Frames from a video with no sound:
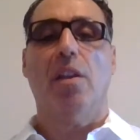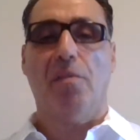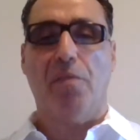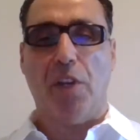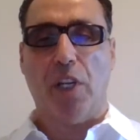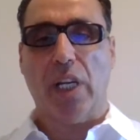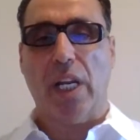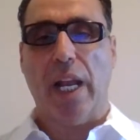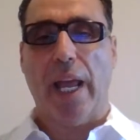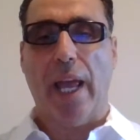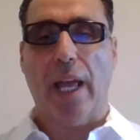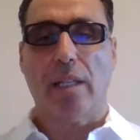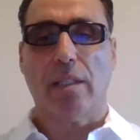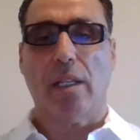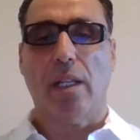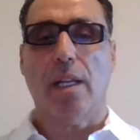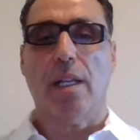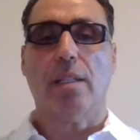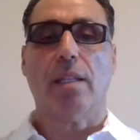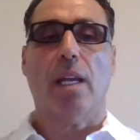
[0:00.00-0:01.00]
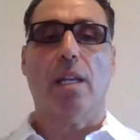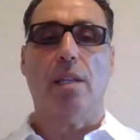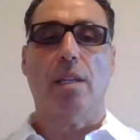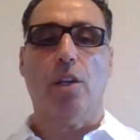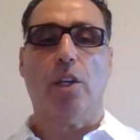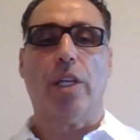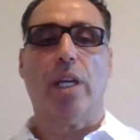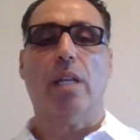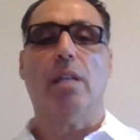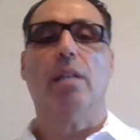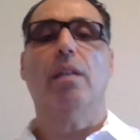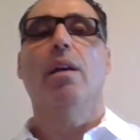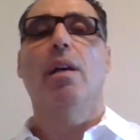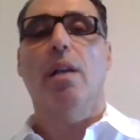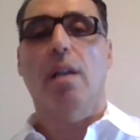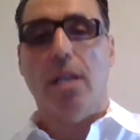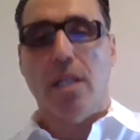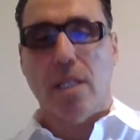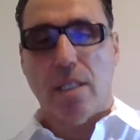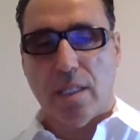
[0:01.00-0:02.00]
If you can handle it and you can
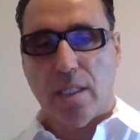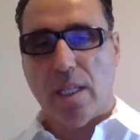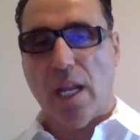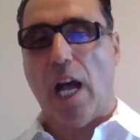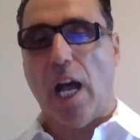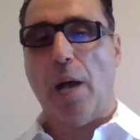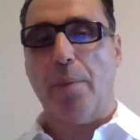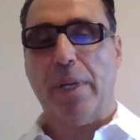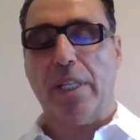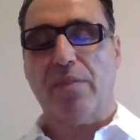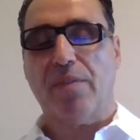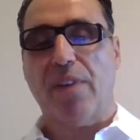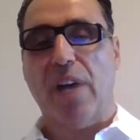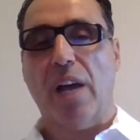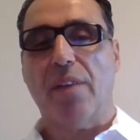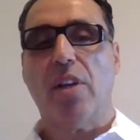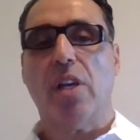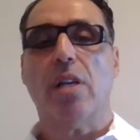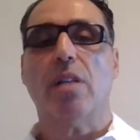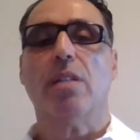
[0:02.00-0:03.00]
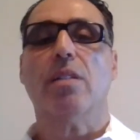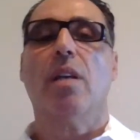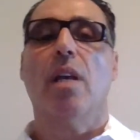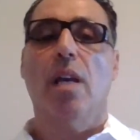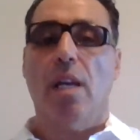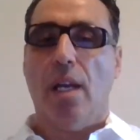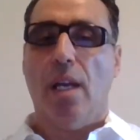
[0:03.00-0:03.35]
stop at 5 years.